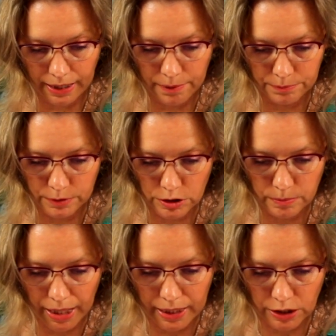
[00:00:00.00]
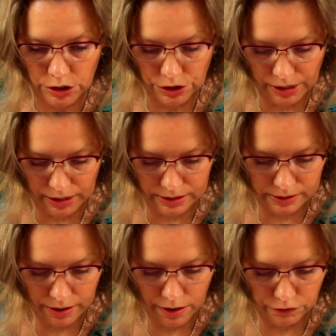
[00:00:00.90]
I'm just making sure that it's
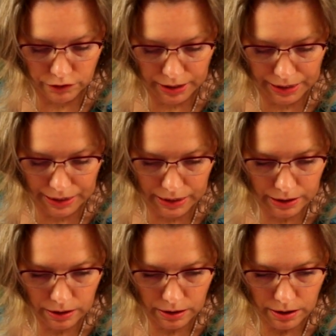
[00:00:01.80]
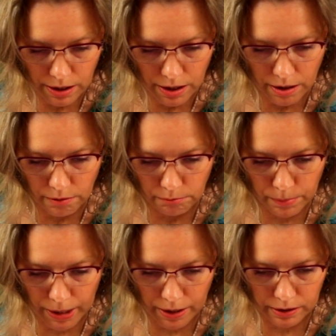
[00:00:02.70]
covering it.
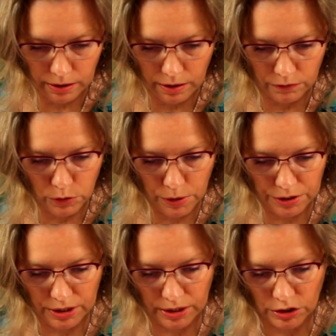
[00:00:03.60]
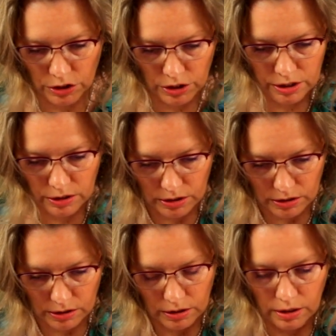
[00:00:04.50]
But of course, it's
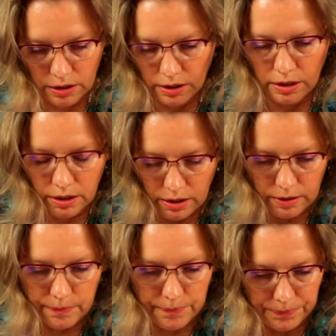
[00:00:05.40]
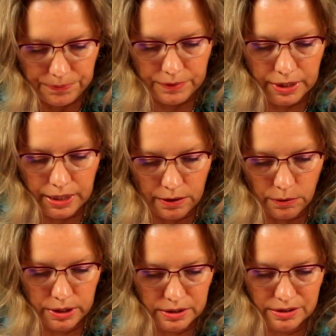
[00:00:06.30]
just, you know,
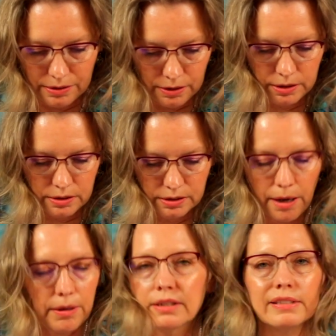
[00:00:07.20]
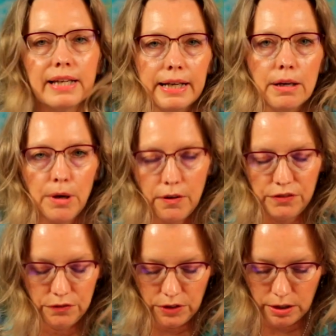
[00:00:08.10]
it's going to come off
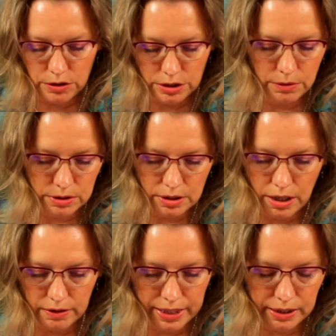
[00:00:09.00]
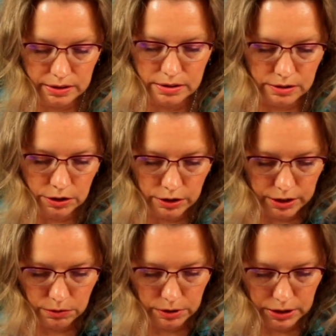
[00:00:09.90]
of there. So it's not like you're
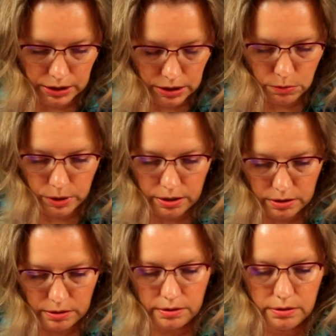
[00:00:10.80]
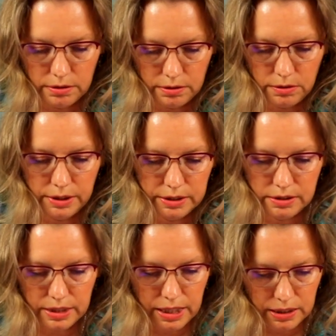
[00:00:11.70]
going to really know what all it's
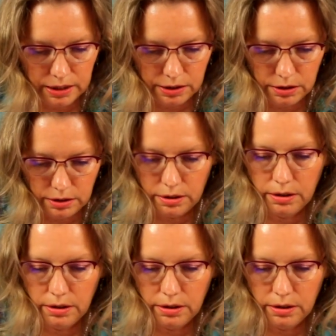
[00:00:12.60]
saying here.